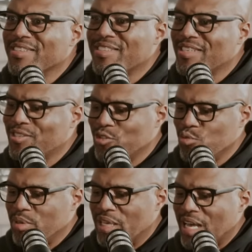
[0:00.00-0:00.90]
just
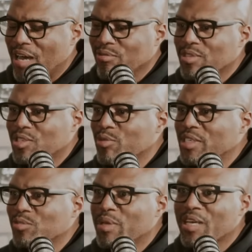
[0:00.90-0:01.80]
you being out in the
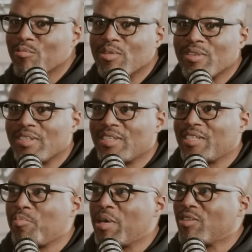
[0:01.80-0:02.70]
street, man?
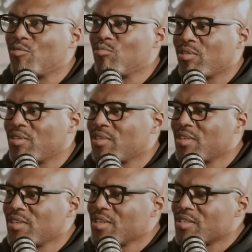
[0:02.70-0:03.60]
Did it make you want to
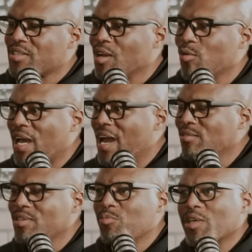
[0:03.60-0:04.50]
slow
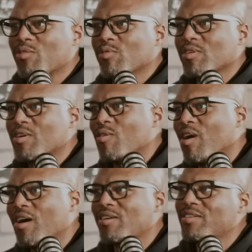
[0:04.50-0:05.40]
down? Did it make you want to go
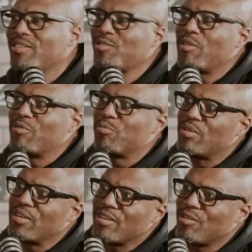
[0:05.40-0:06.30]
harder? Did you even,
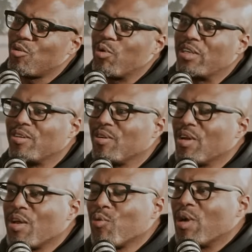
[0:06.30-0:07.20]
you know, what,
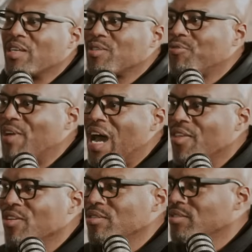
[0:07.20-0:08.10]
as a
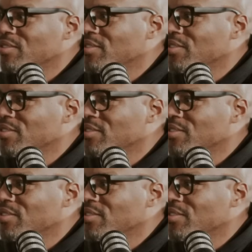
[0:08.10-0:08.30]
father,